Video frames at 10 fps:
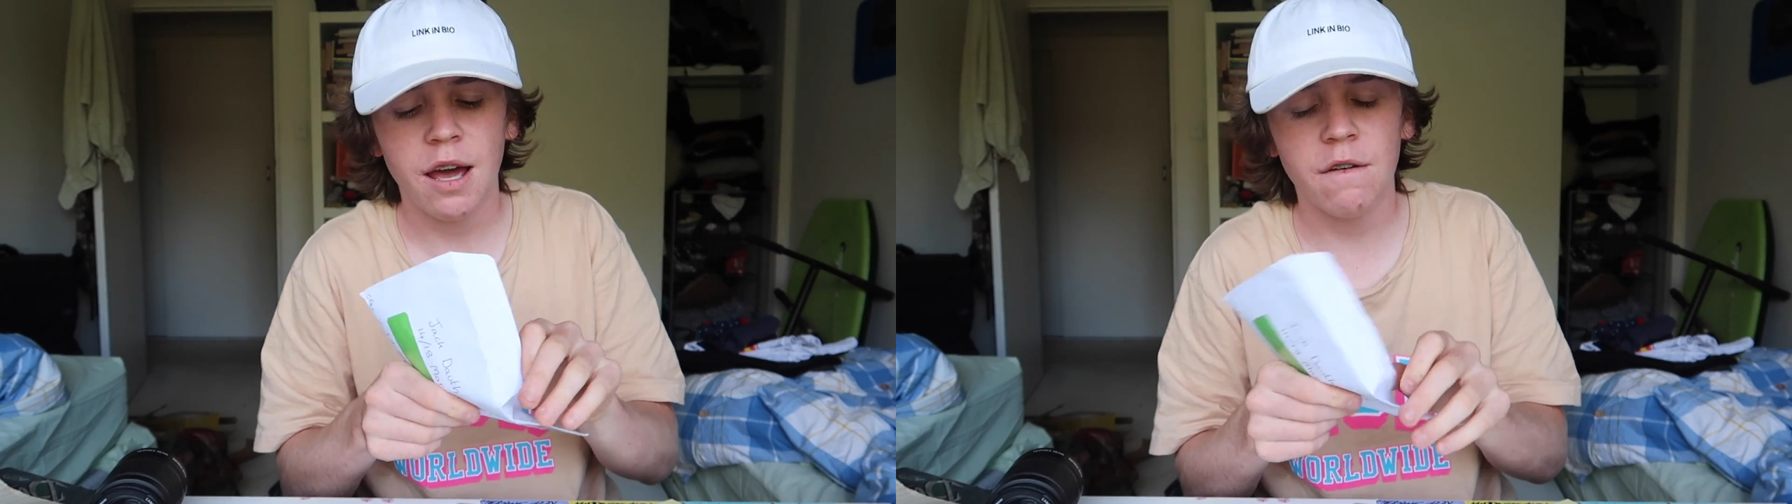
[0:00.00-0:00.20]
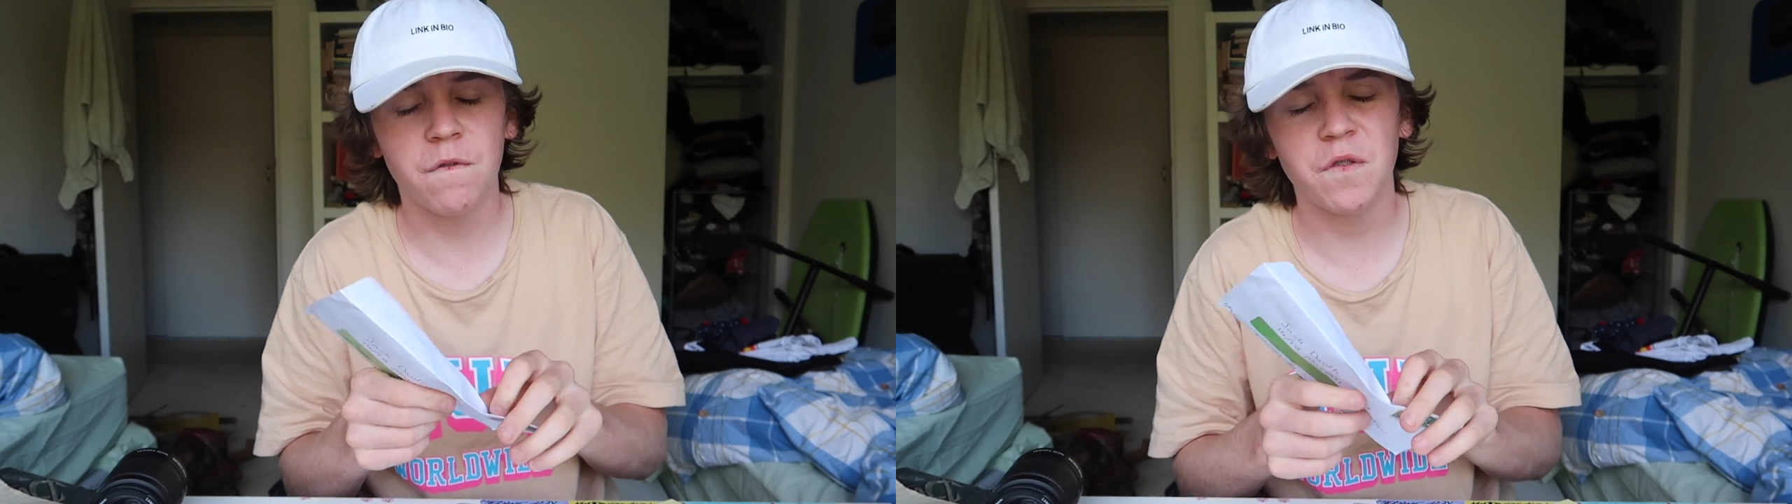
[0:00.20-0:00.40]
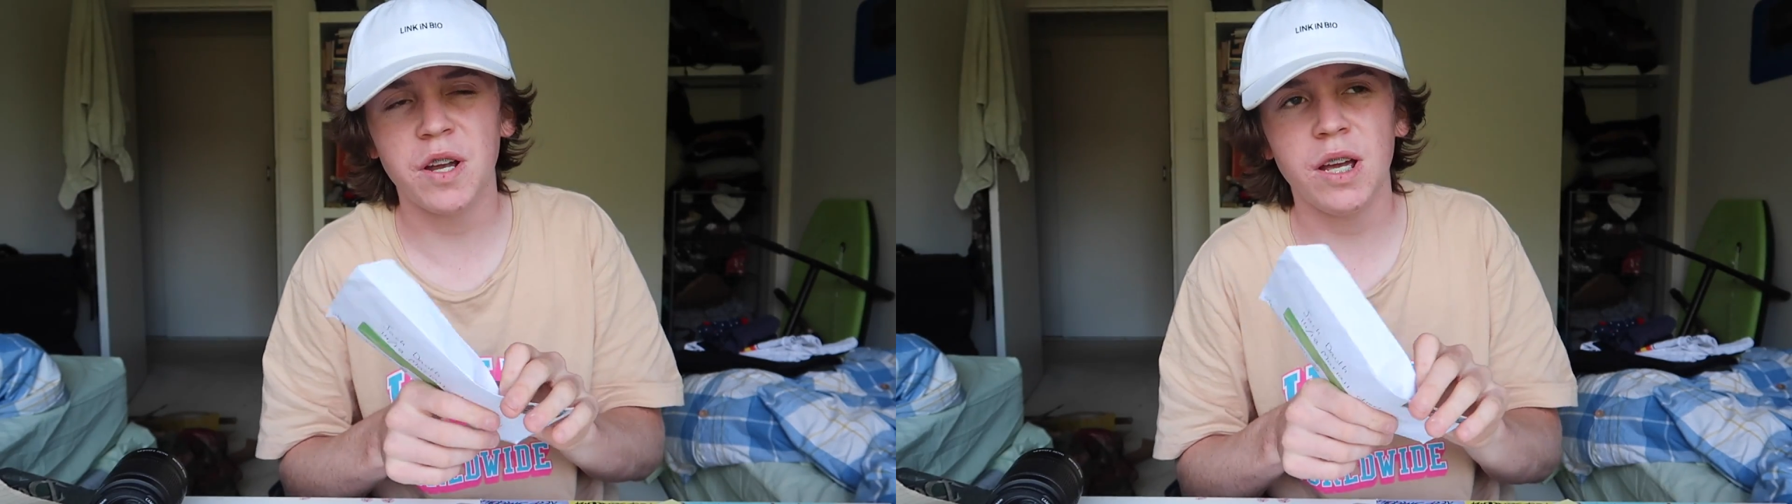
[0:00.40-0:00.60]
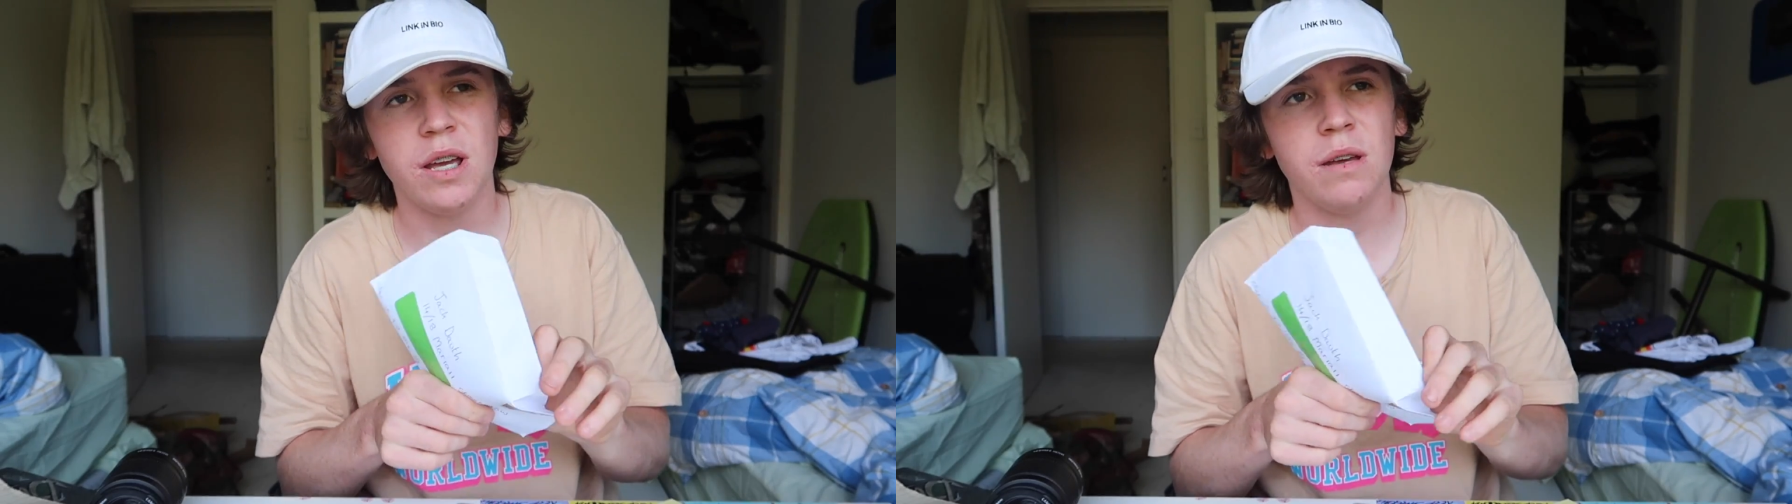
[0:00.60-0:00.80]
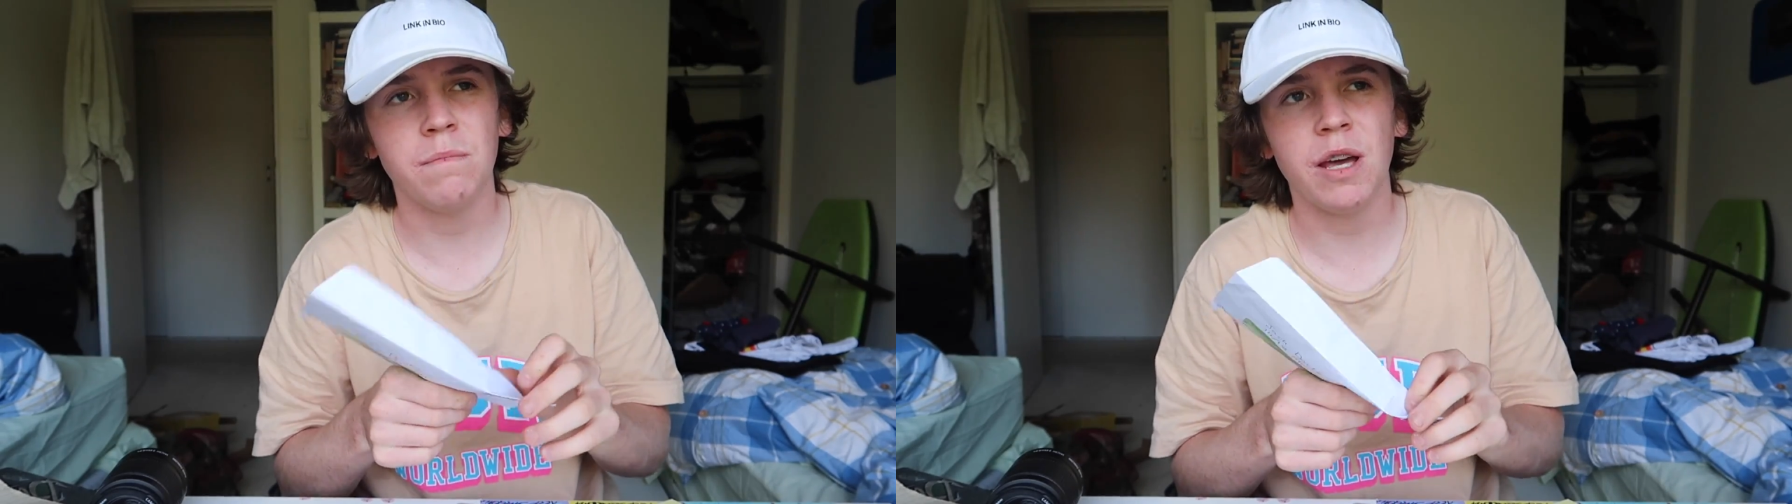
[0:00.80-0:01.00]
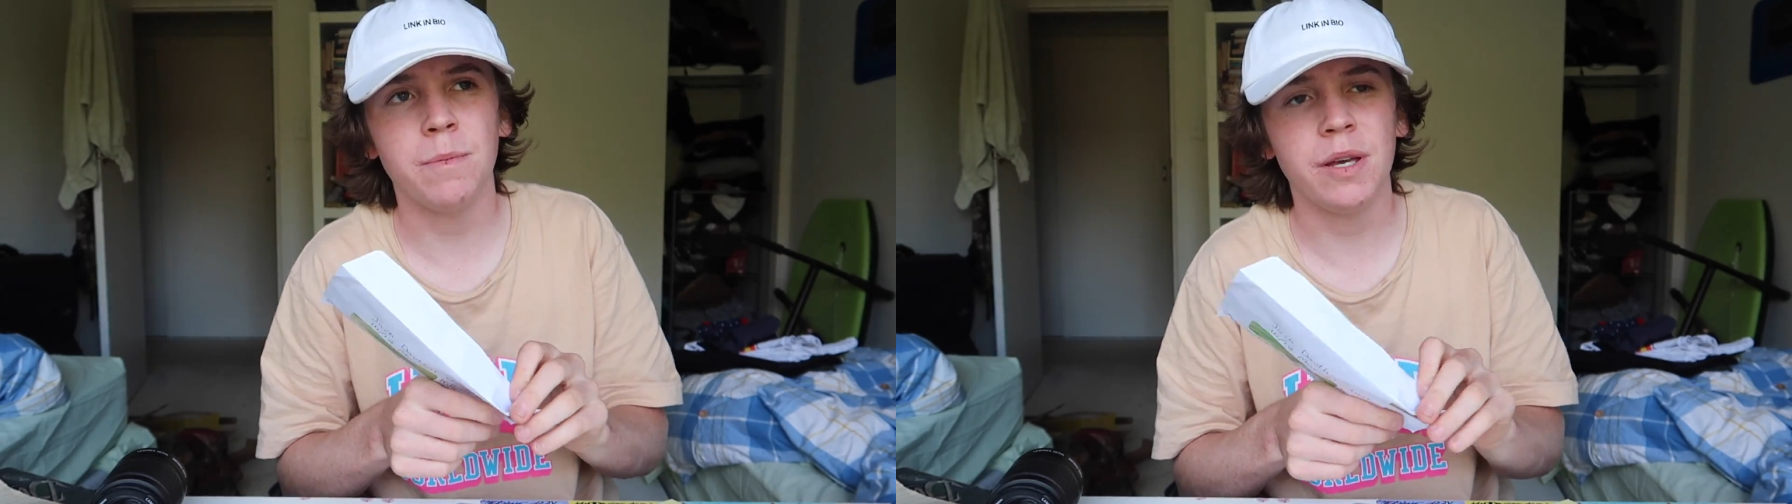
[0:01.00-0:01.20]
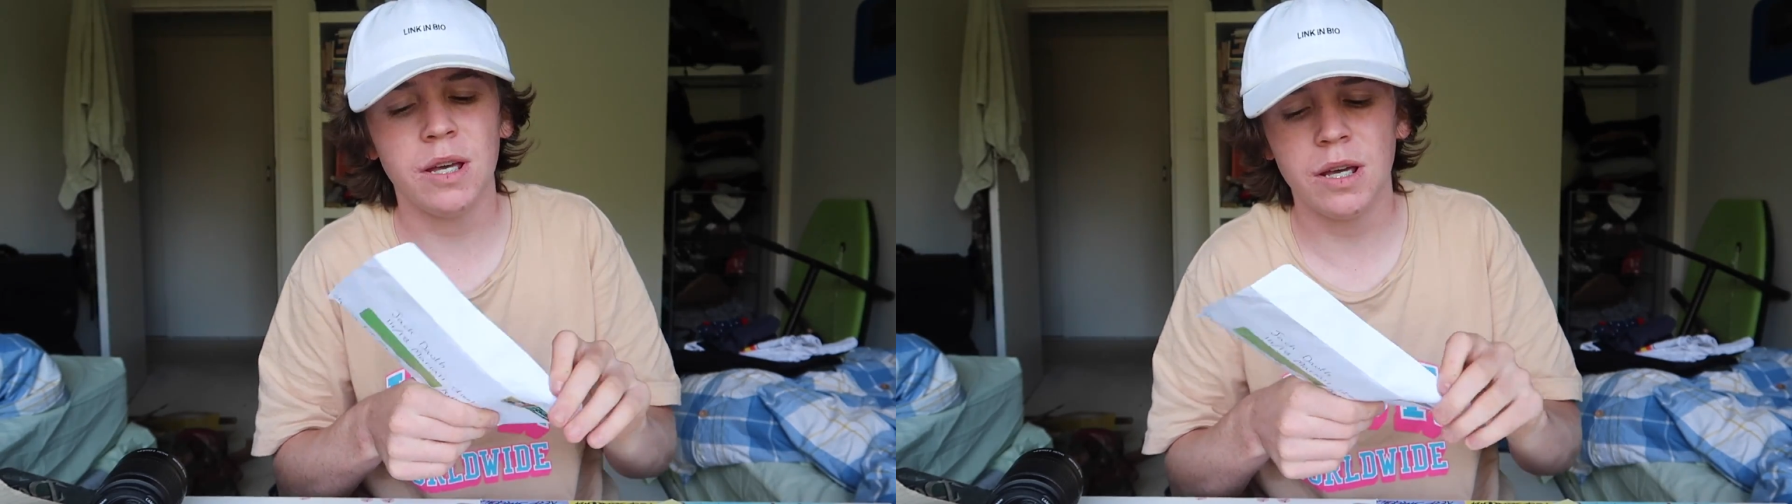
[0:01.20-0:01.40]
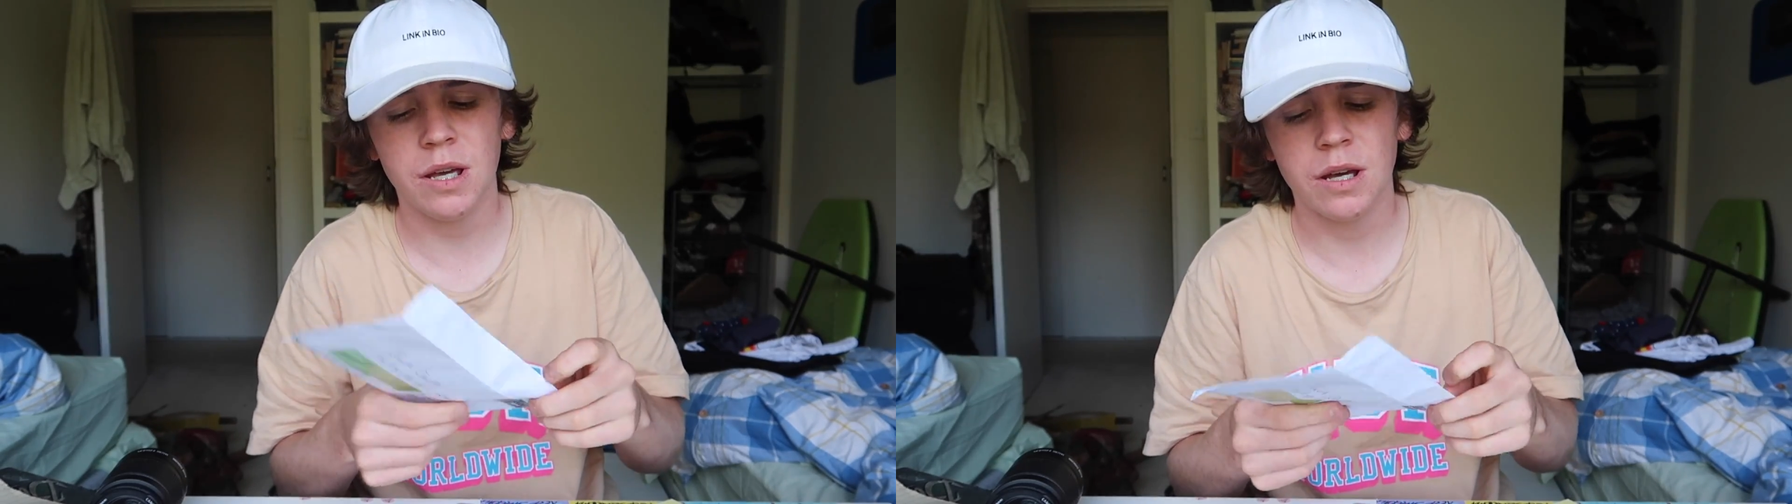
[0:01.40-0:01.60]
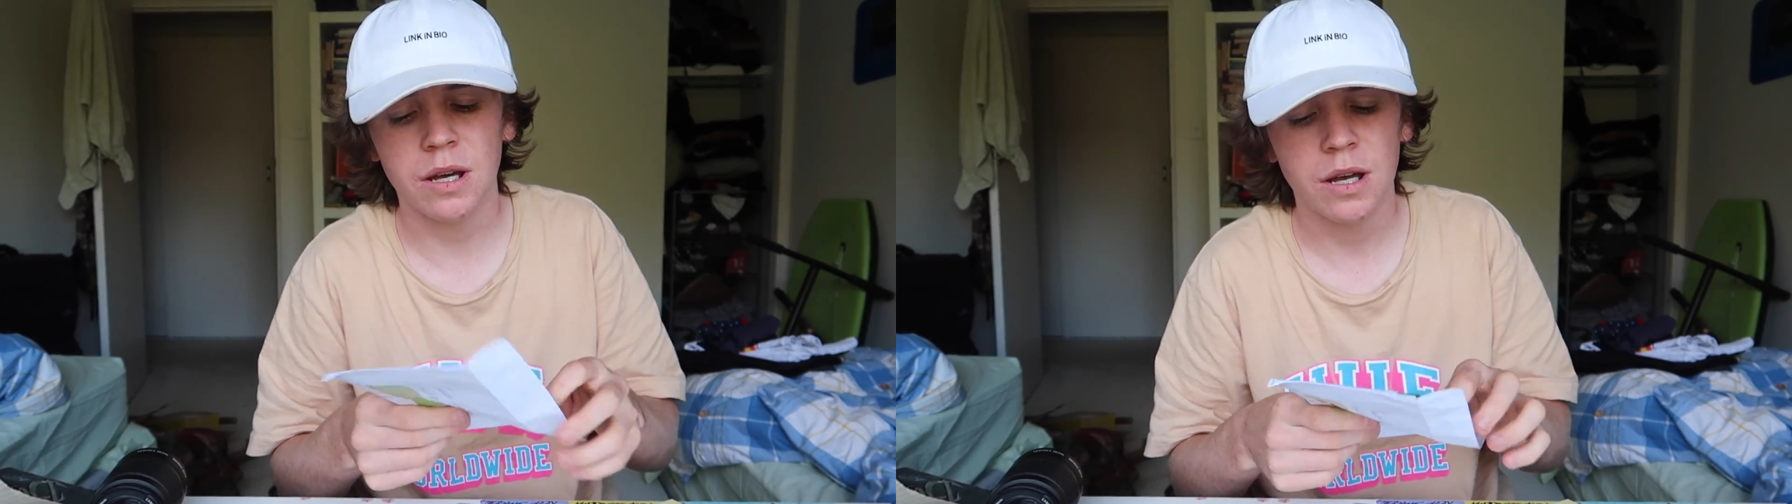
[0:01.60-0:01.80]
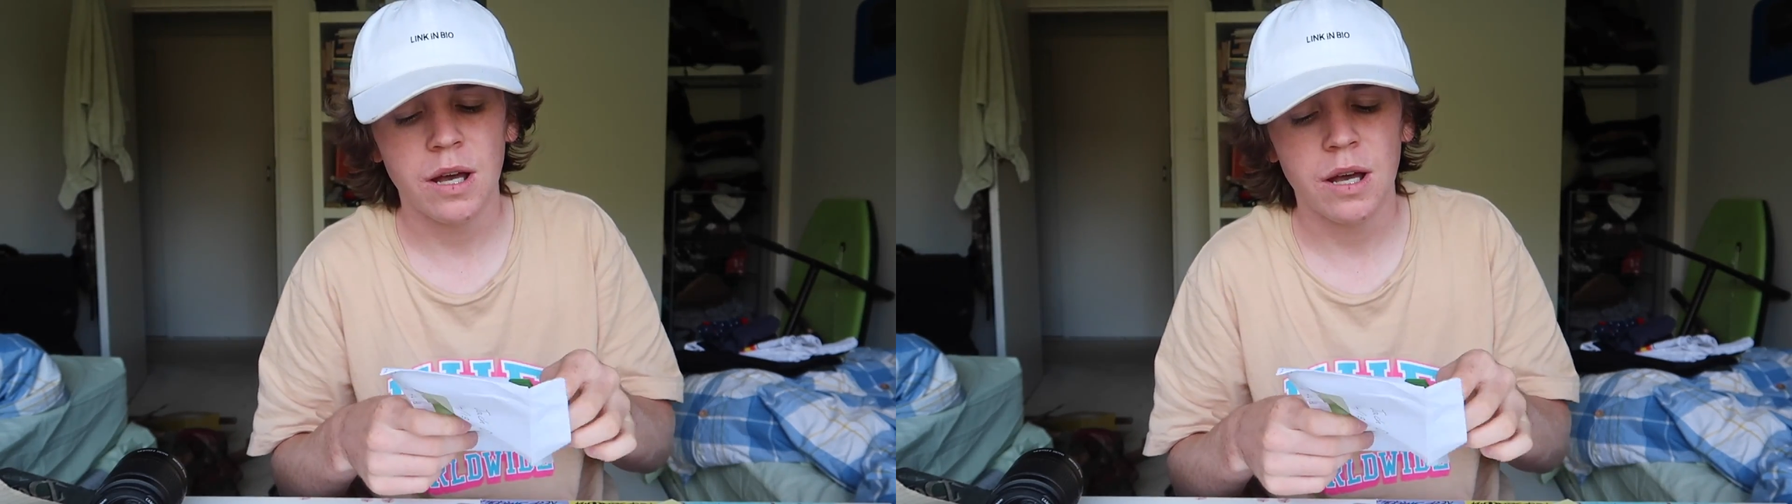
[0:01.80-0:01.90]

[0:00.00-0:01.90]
maybe